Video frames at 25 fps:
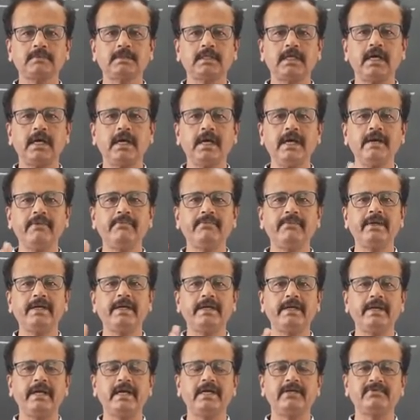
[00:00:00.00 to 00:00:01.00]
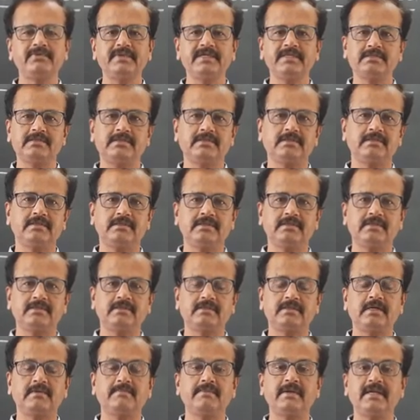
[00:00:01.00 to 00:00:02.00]
and we dealt with the
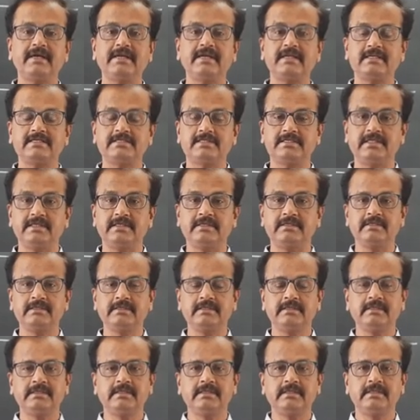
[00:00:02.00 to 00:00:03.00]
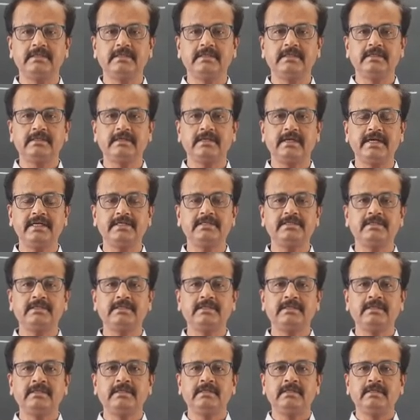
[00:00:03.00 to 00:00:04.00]
thermal energy, right?
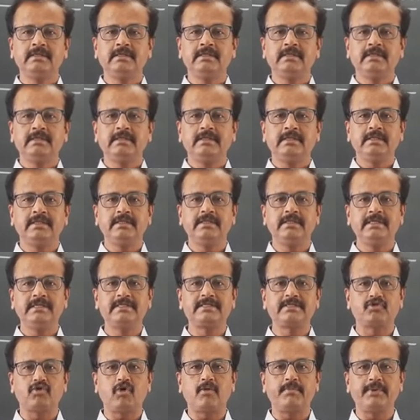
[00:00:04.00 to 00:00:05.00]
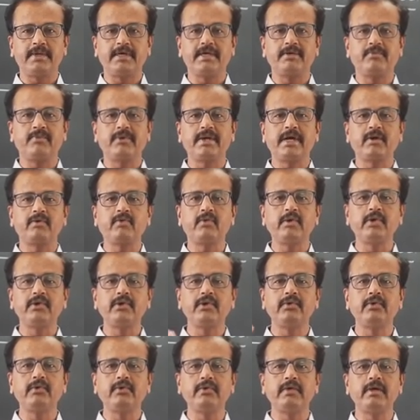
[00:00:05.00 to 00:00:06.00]
In this topic, we are going to
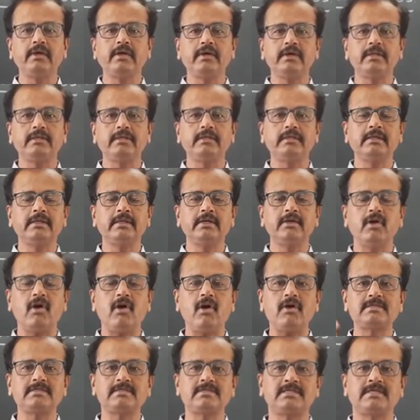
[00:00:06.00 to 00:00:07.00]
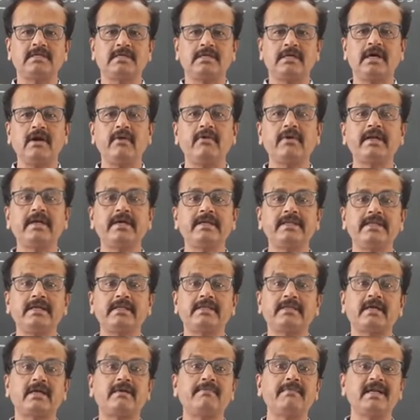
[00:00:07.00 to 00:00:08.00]
learn the laws governing
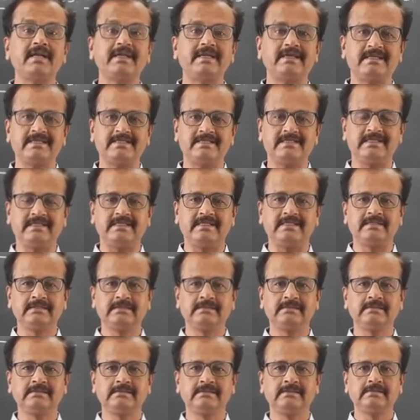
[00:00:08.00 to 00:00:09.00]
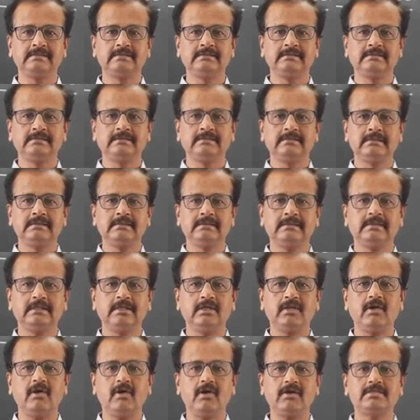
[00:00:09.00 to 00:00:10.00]
the thermal energy. The
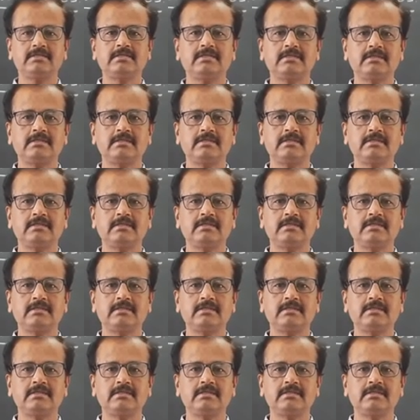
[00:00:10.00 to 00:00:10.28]
laws